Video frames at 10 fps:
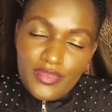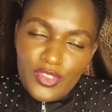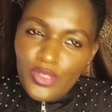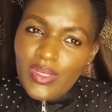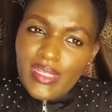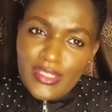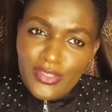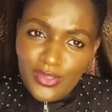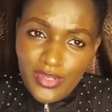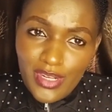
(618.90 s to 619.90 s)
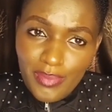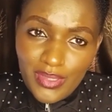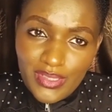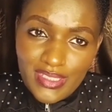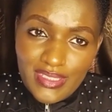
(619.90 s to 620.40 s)
Do you want us to talk
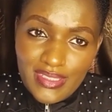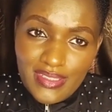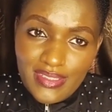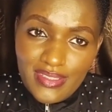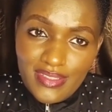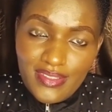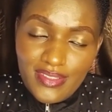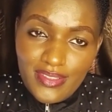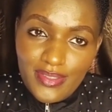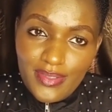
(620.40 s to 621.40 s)
about it?